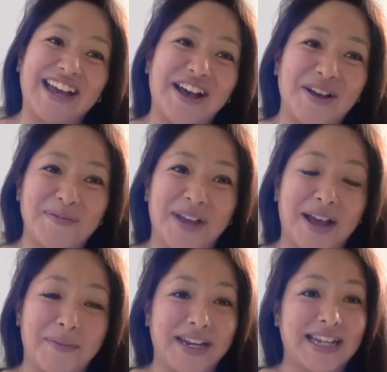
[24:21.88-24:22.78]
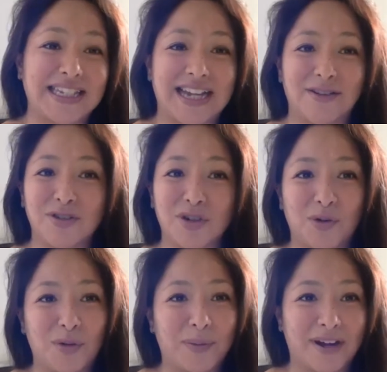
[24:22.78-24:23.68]
it's down to
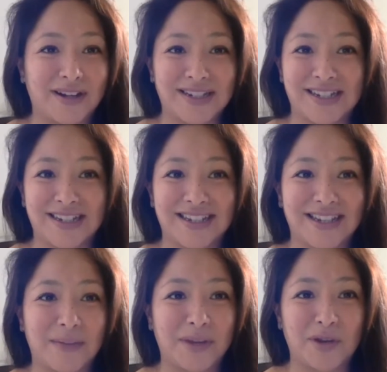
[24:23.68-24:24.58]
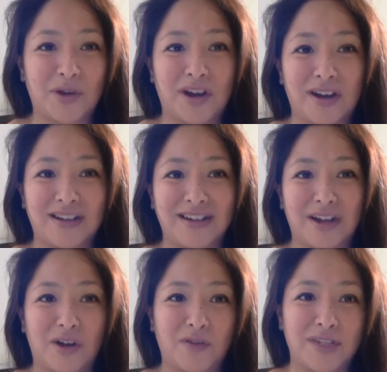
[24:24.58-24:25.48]
all parties. You can't,
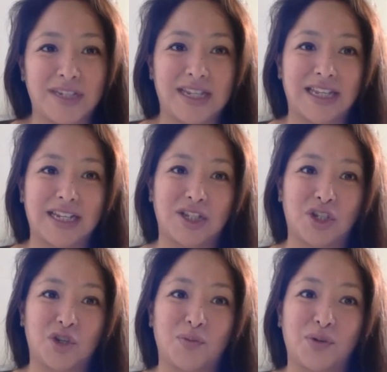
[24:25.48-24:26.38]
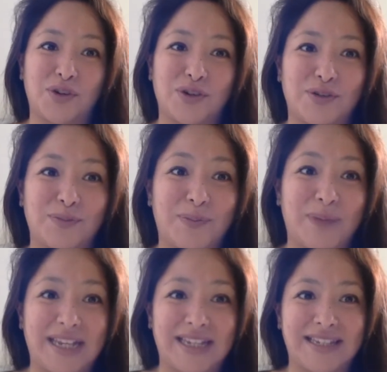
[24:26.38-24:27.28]
obviously the consumer
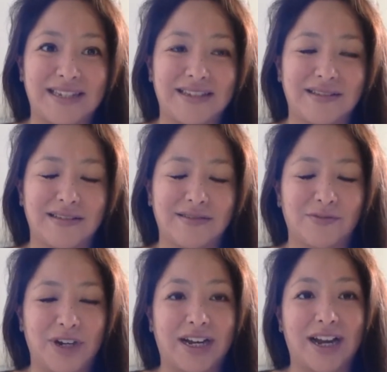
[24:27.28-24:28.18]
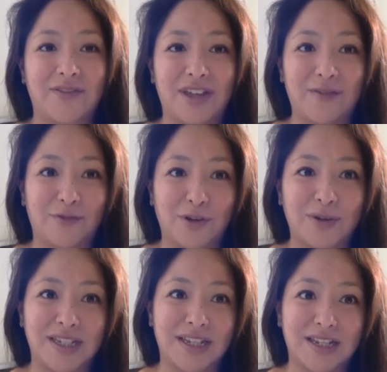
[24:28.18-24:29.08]
base really kind of
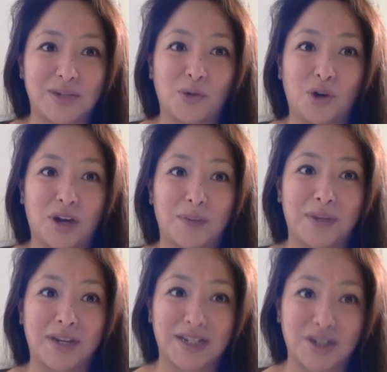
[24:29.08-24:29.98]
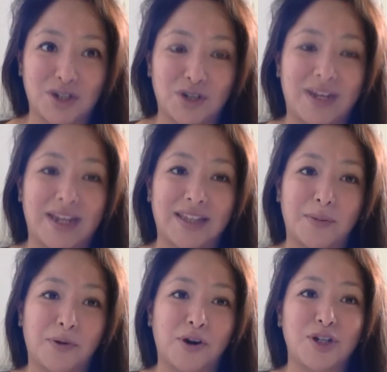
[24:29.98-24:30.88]
influences what companies are doing, the
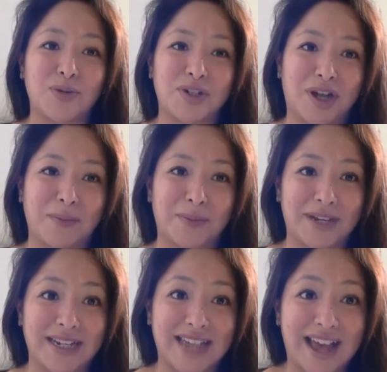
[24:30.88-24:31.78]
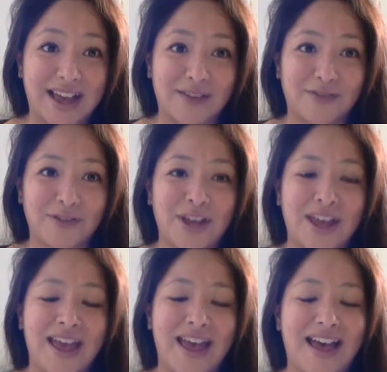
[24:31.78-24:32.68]
approach which companies have.
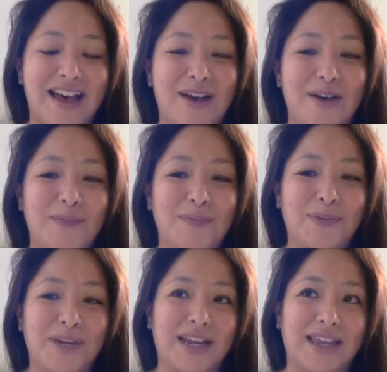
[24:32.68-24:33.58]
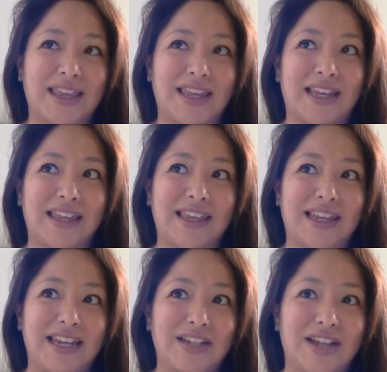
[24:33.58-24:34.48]
But I think
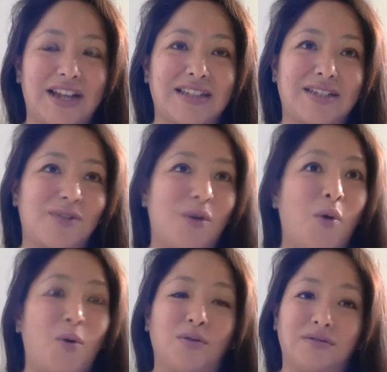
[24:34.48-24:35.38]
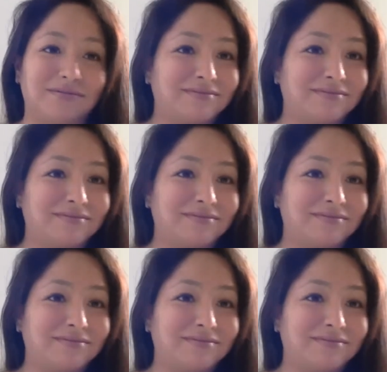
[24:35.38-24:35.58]
that it's all